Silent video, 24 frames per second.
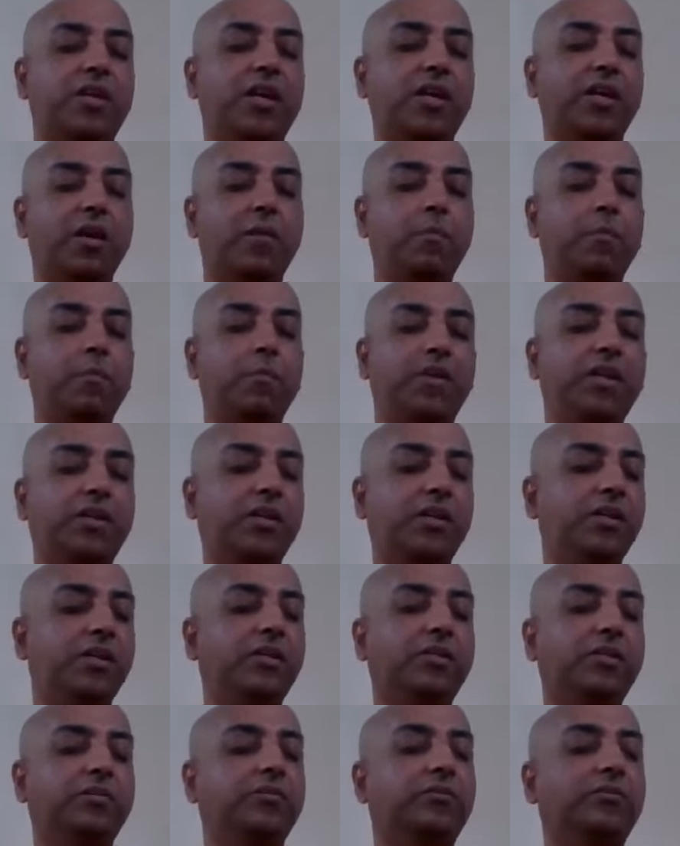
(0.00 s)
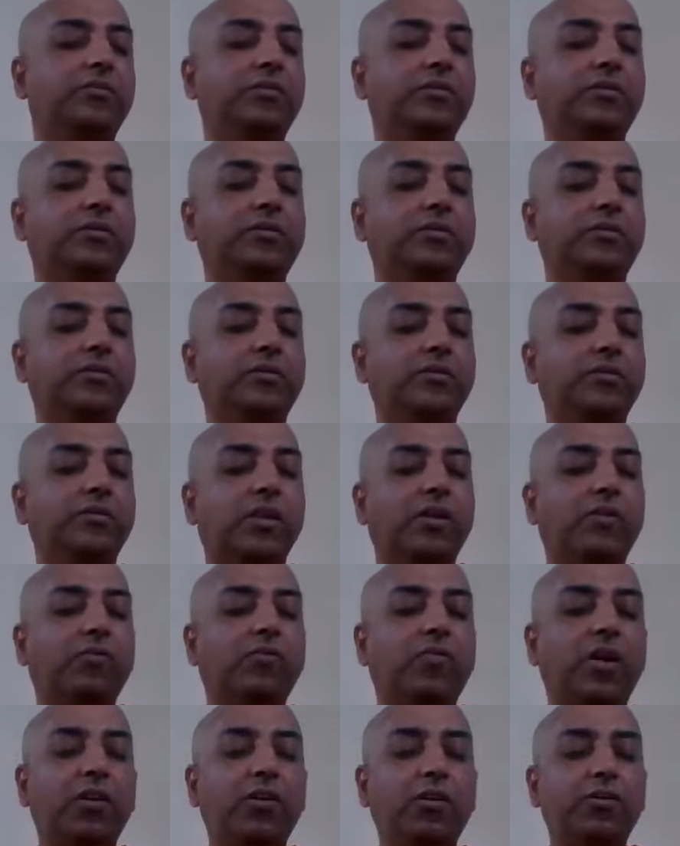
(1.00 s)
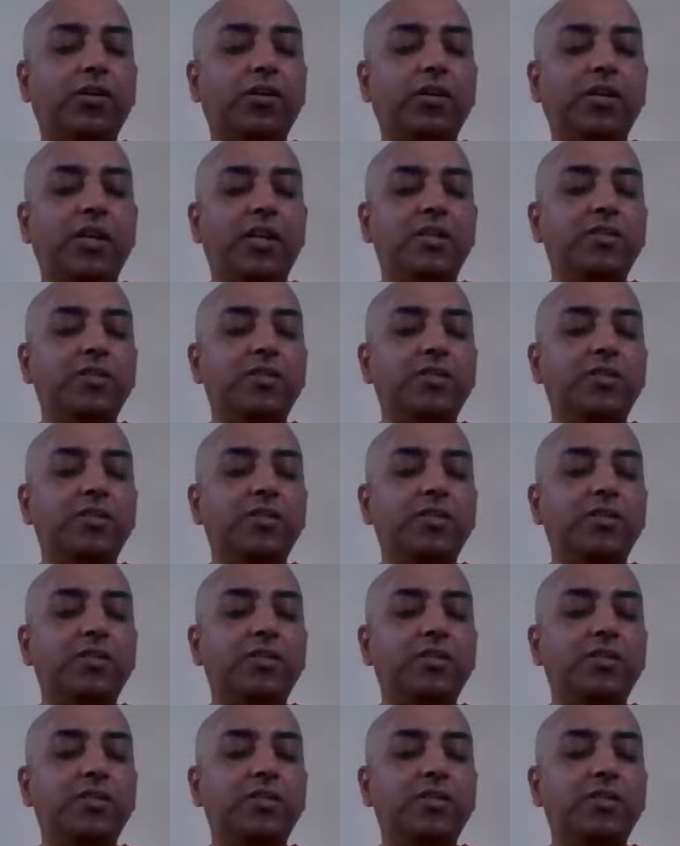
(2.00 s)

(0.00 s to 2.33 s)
I completely follow that.